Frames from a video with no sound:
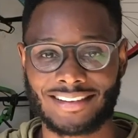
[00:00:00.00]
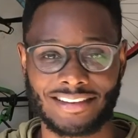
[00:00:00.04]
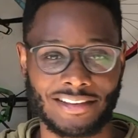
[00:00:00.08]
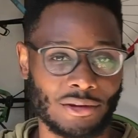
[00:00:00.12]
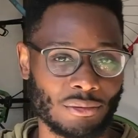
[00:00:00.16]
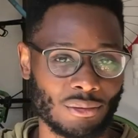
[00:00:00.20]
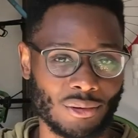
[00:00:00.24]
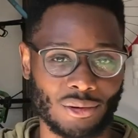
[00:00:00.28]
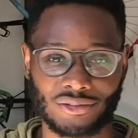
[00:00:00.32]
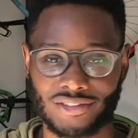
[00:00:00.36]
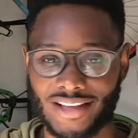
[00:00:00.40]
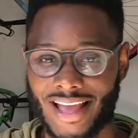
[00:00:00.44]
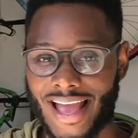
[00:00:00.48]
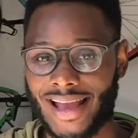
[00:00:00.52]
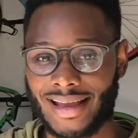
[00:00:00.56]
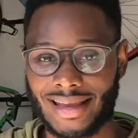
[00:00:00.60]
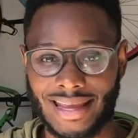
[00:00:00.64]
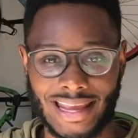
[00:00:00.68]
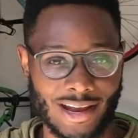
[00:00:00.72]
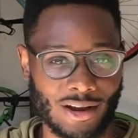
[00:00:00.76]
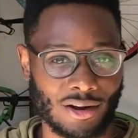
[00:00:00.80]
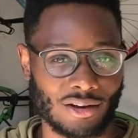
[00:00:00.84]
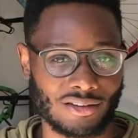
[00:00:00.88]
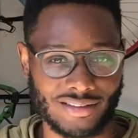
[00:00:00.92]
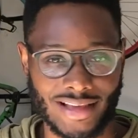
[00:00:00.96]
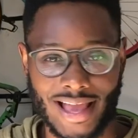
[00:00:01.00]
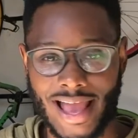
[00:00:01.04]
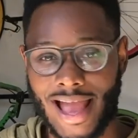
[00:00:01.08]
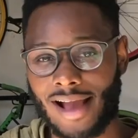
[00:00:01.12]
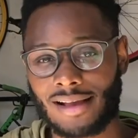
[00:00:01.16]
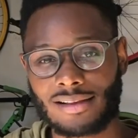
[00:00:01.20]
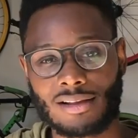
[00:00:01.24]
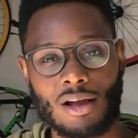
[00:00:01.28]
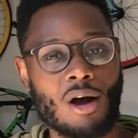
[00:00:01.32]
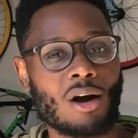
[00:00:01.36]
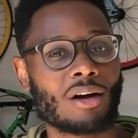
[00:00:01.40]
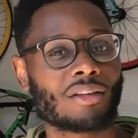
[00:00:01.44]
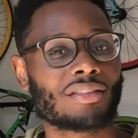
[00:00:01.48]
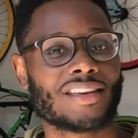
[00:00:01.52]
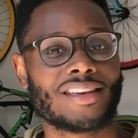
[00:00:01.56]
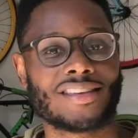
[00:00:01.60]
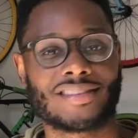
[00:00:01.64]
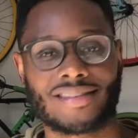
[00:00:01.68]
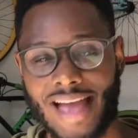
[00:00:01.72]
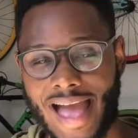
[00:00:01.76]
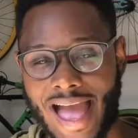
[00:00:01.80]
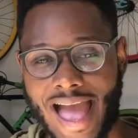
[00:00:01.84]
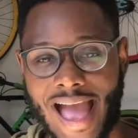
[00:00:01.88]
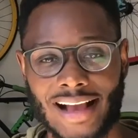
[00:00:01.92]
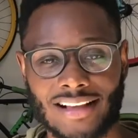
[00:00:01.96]
HEROES Act, CARES Act, all these
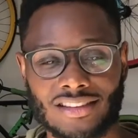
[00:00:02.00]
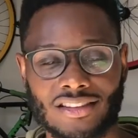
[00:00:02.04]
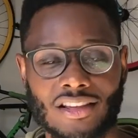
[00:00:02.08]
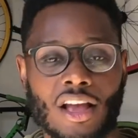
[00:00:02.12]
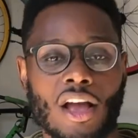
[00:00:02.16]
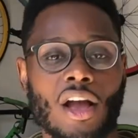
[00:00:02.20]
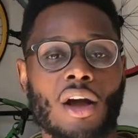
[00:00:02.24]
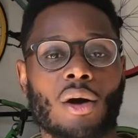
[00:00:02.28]
acts.